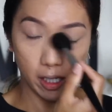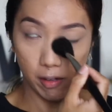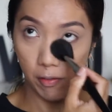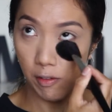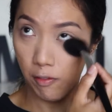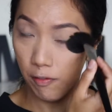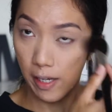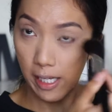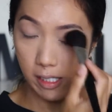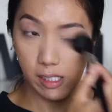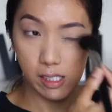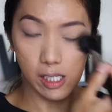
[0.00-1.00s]
If your
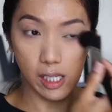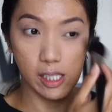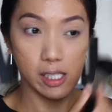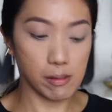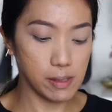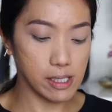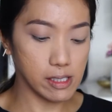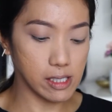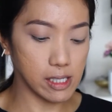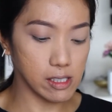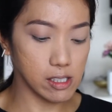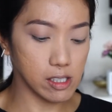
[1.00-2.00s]
face is a little bit
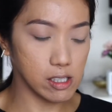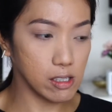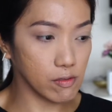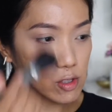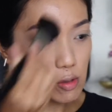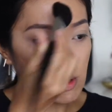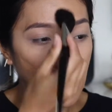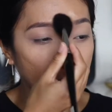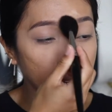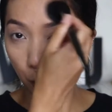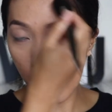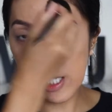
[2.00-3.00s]
sensitive to
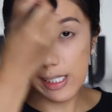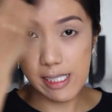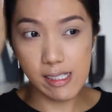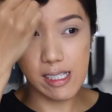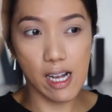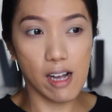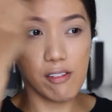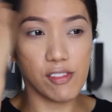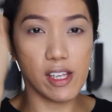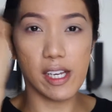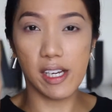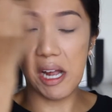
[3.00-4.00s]
like prickly
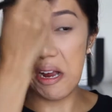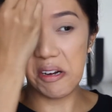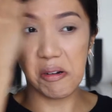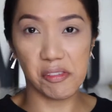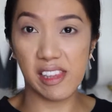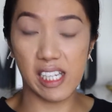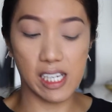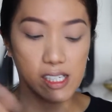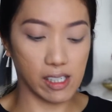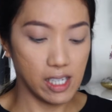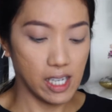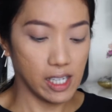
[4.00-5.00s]
stuff, then I don't
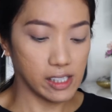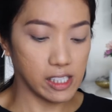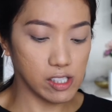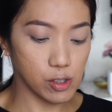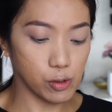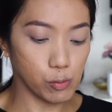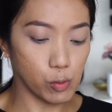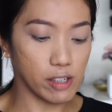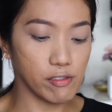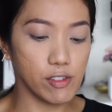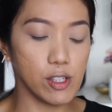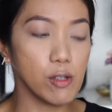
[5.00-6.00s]
think this could
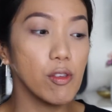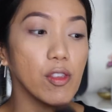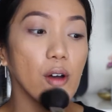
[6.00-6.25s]
work for you.